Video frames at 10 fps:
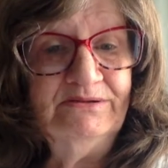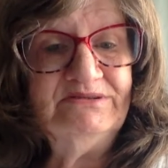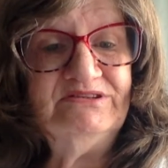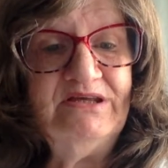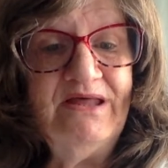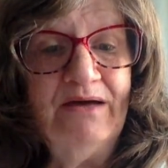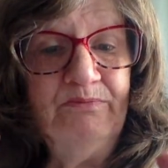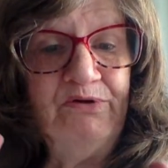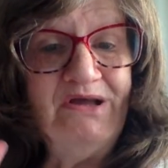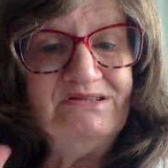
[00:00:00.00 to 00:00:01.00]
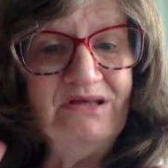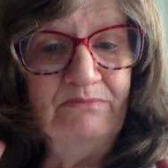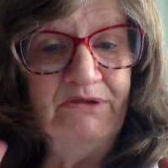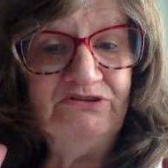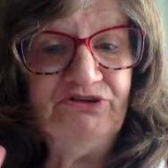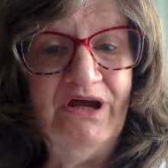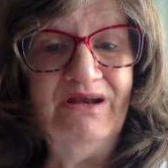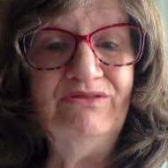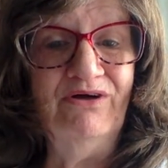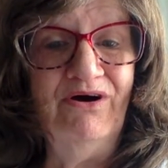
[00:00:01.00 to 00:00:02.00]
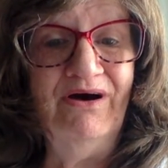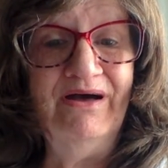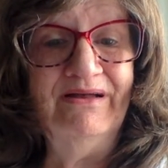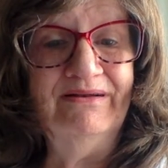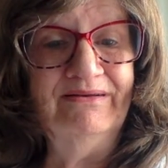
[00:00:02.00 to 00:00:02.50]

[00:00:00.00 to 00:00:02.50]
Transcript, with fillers: See, that breaks up my train of thought.